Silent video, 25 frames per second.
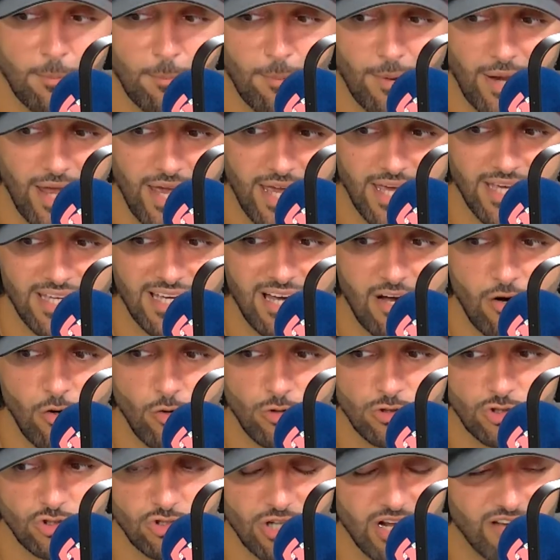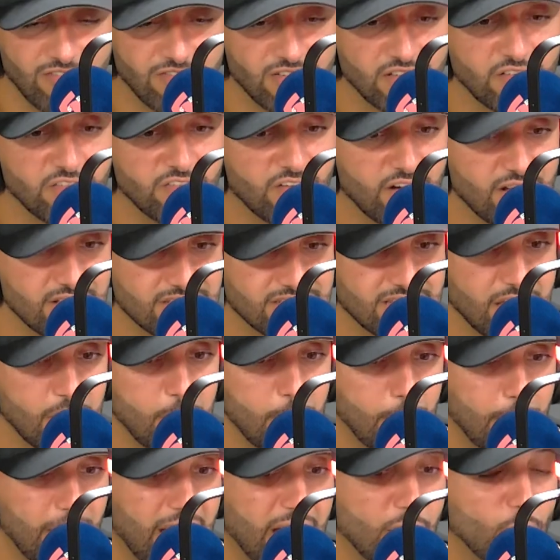playing at Old Trafford, first
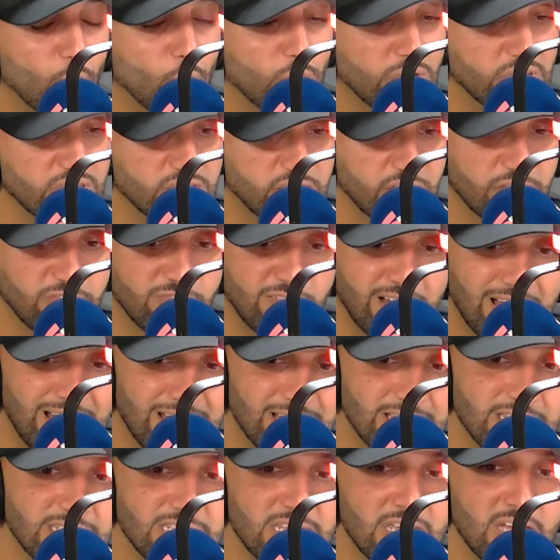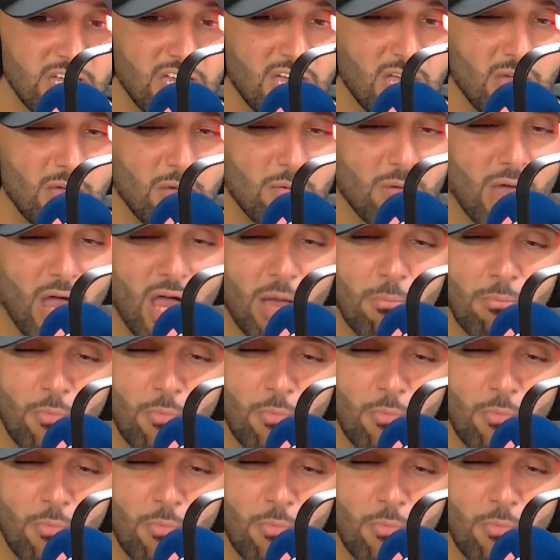game back with the fans, a